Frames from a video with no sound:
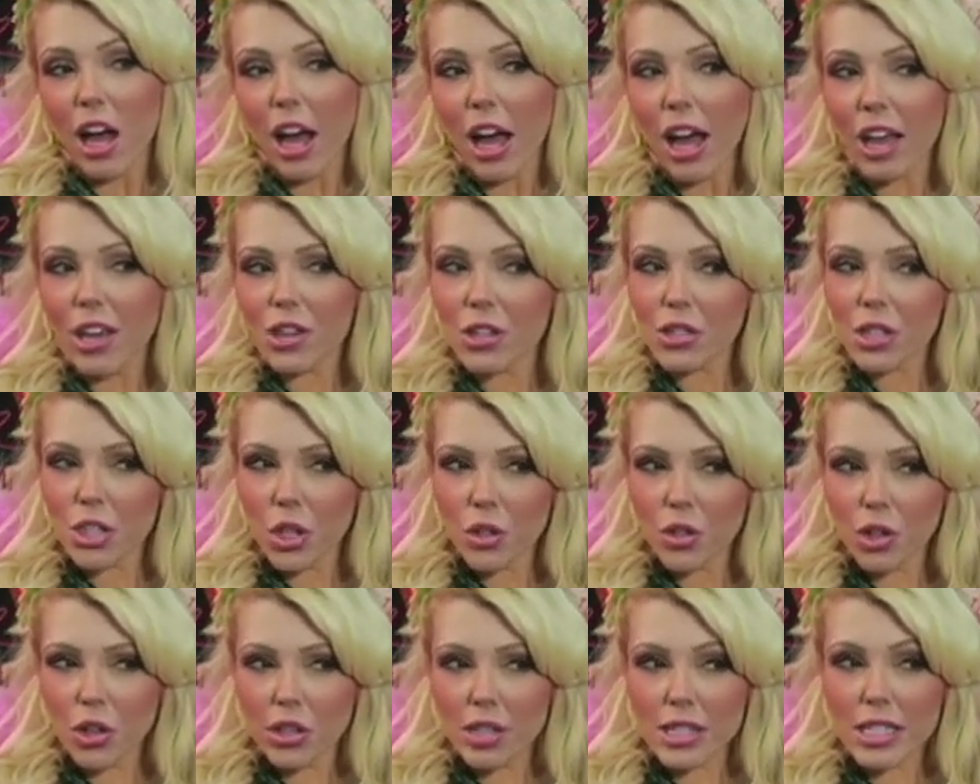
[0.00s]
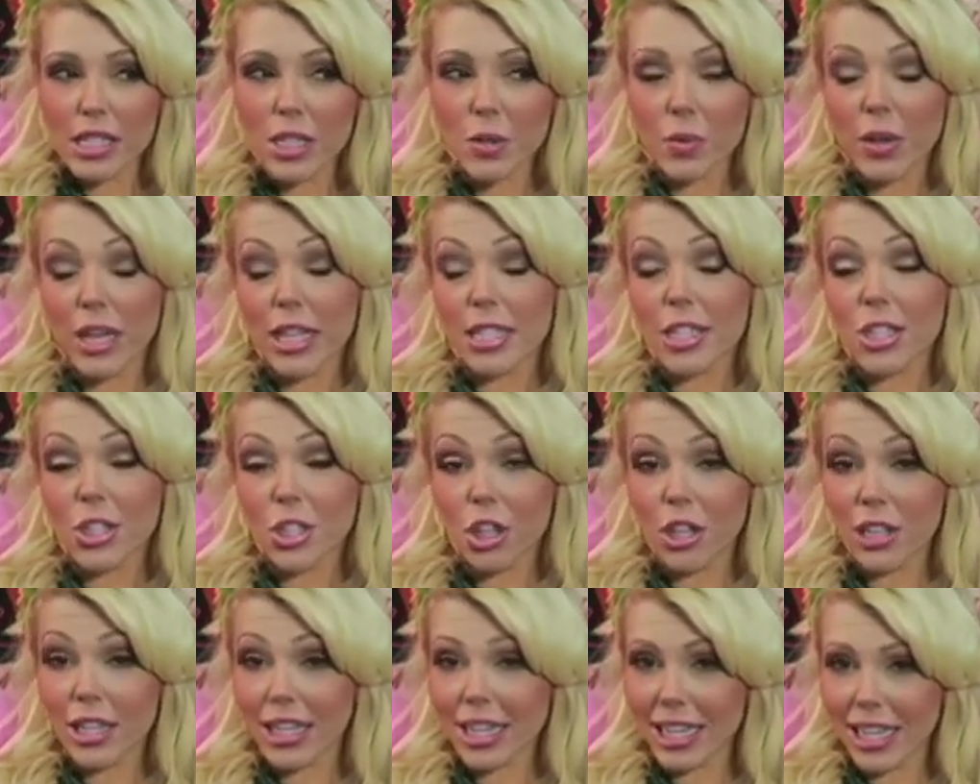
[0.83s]
I also noticed when I
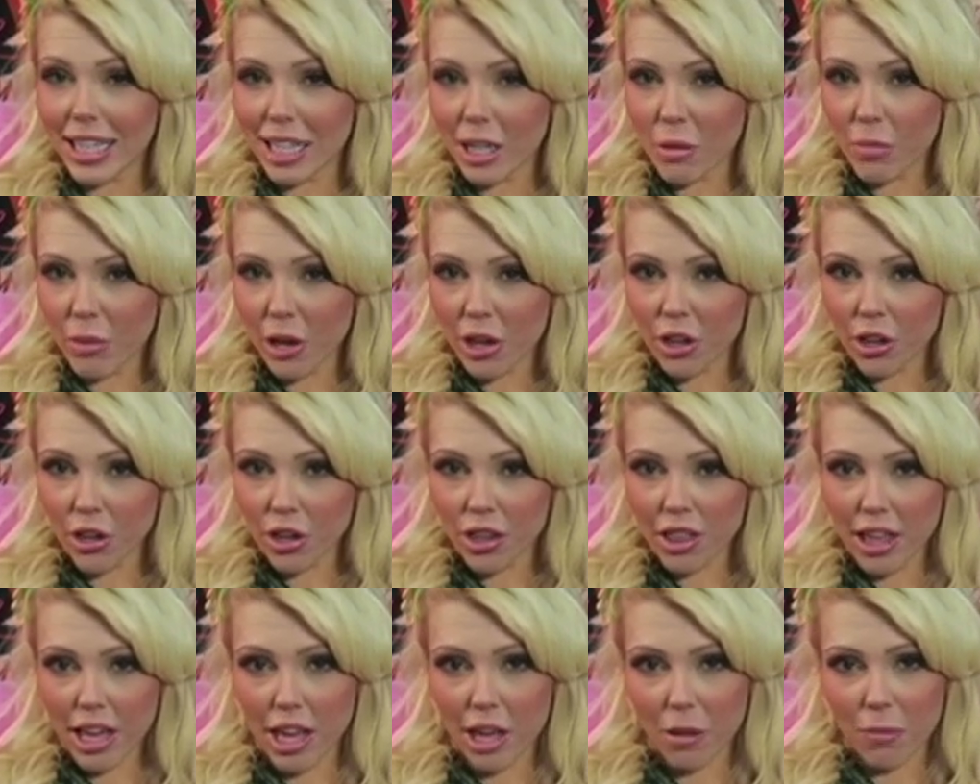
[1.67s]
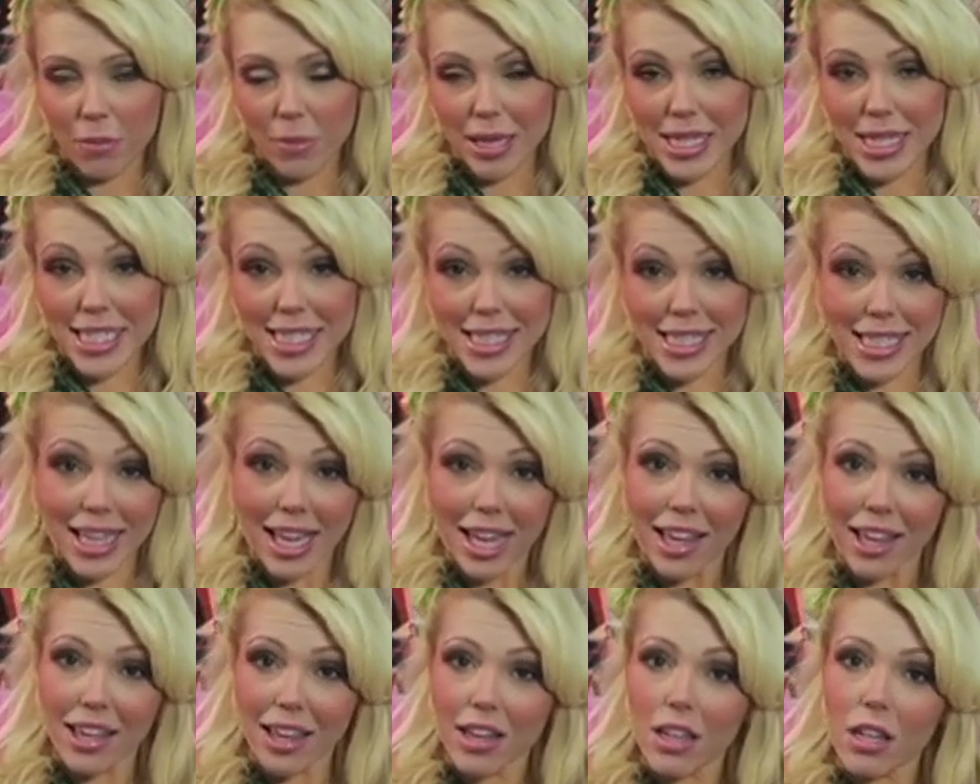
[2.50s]
started eating better that my
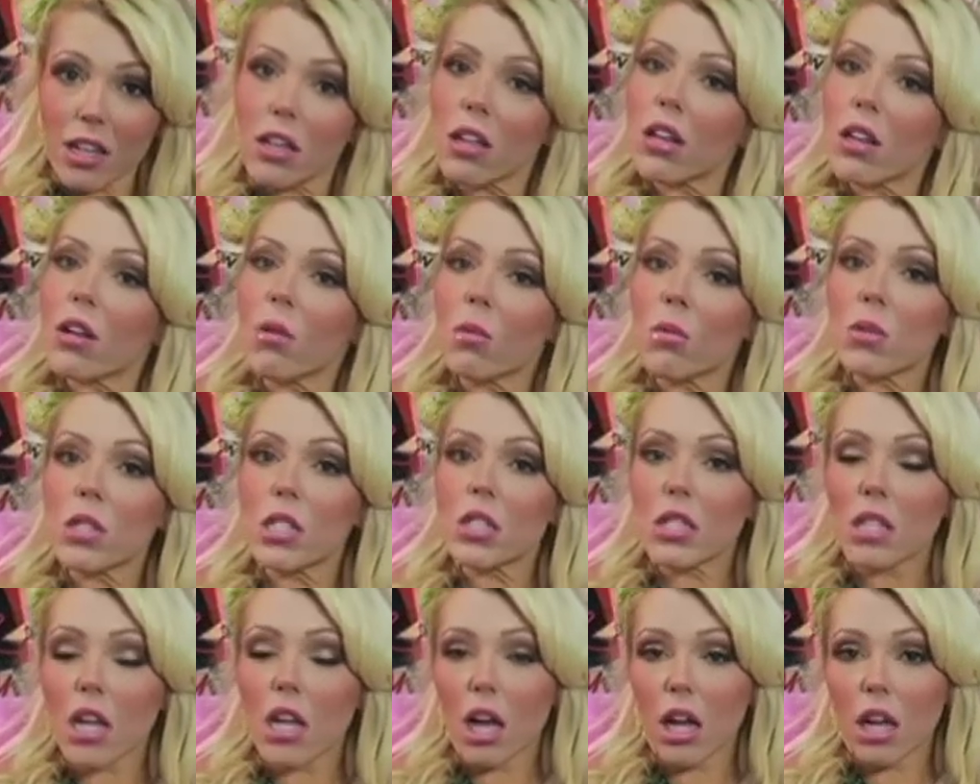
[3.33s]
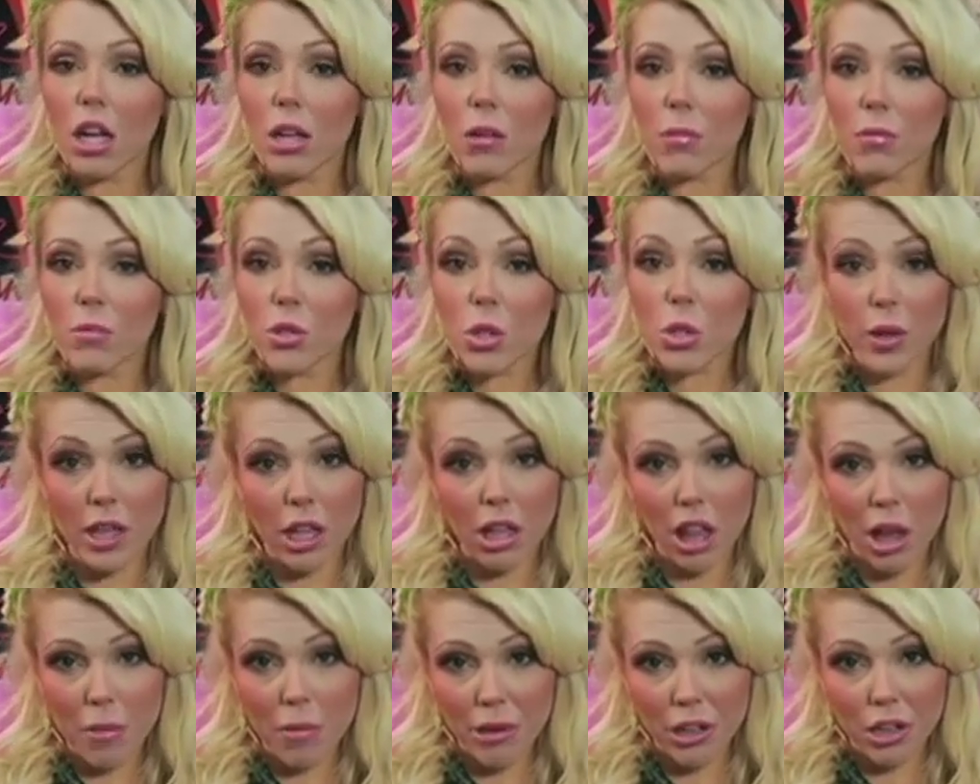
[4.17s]
skin was doing
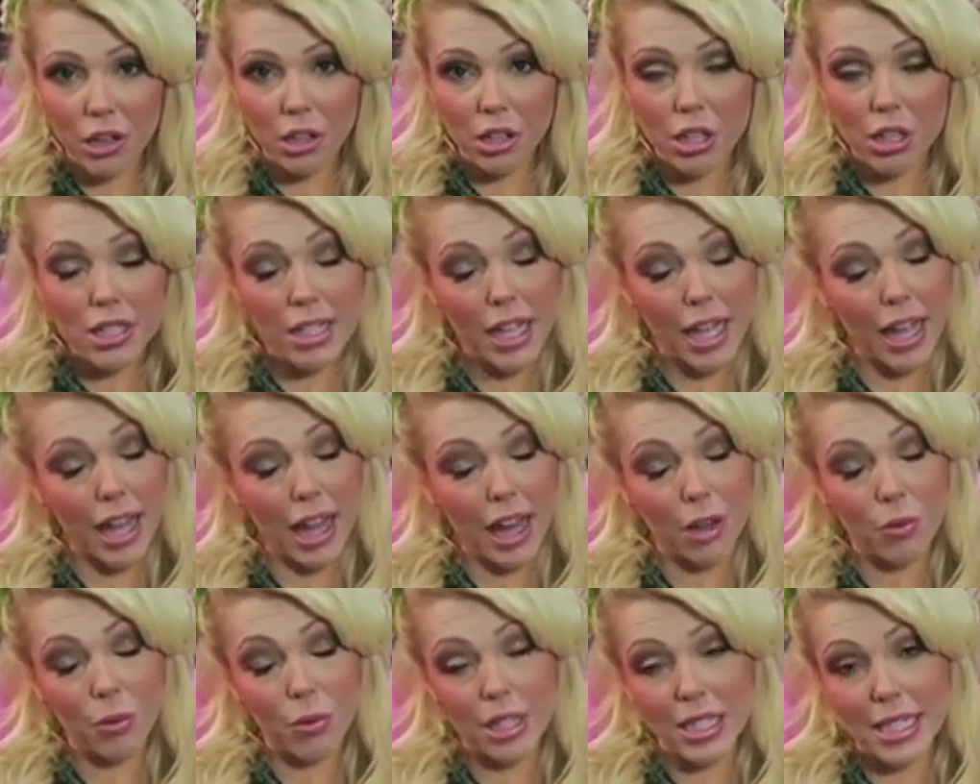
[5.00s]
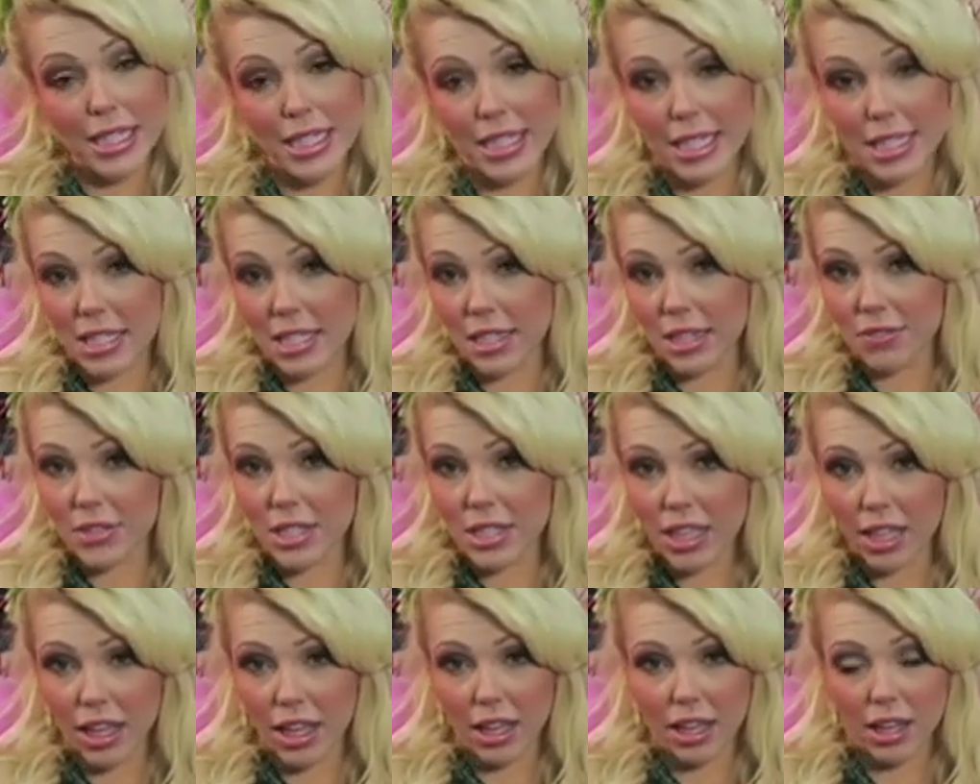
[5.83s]
a lot better, because I had really sensitive
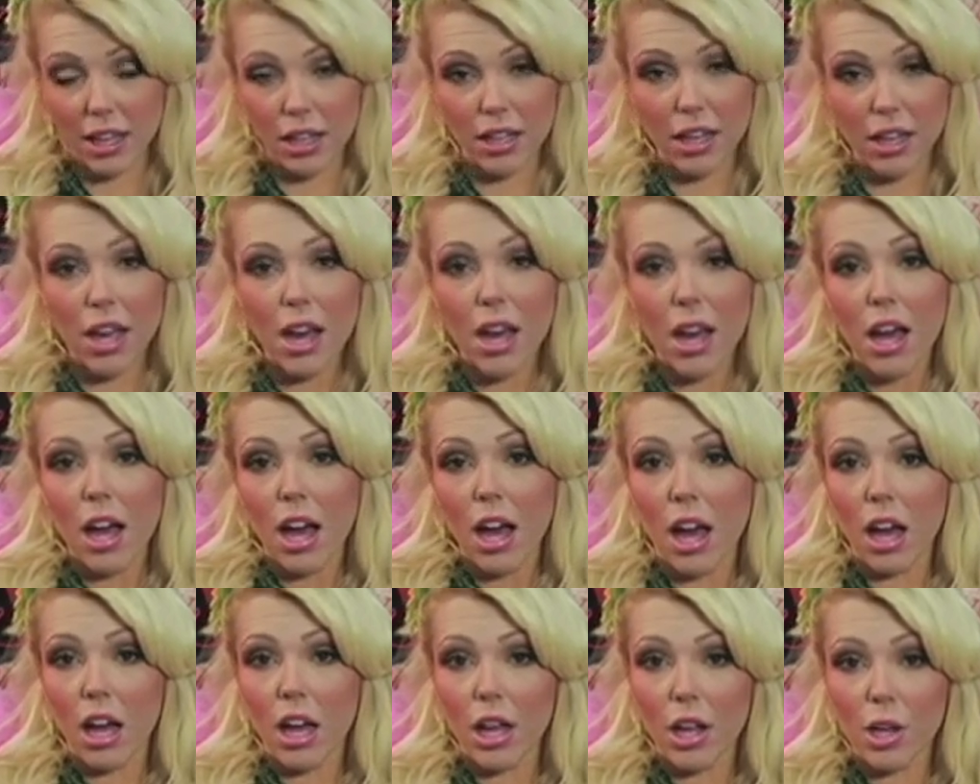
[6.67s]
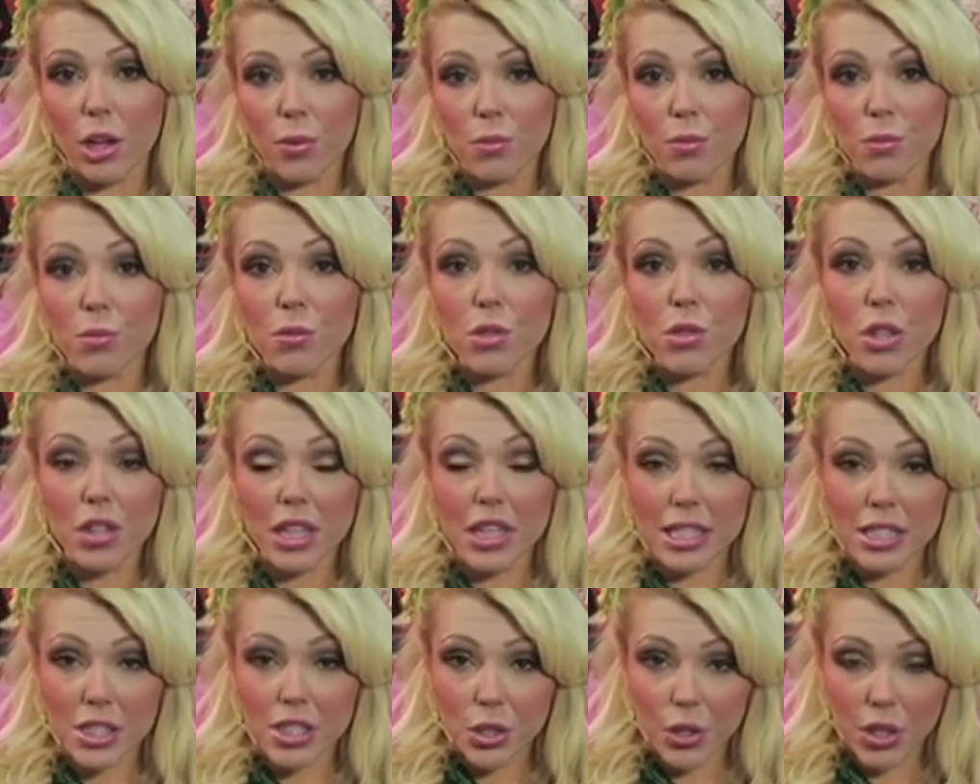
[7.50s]
skin. So
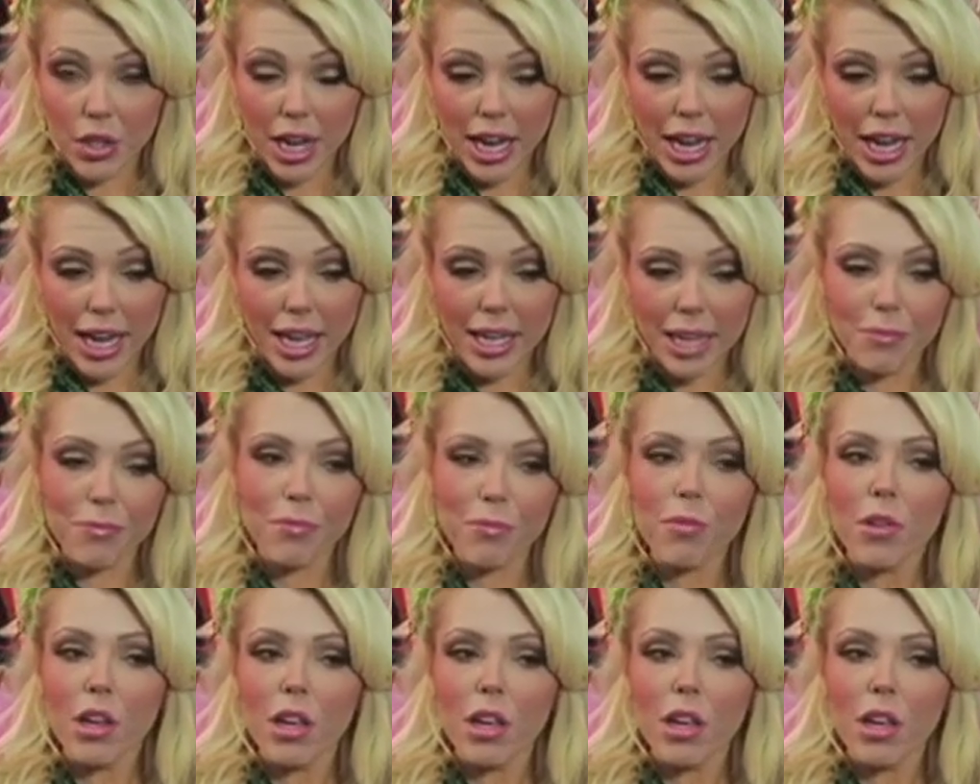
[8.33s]
that's great.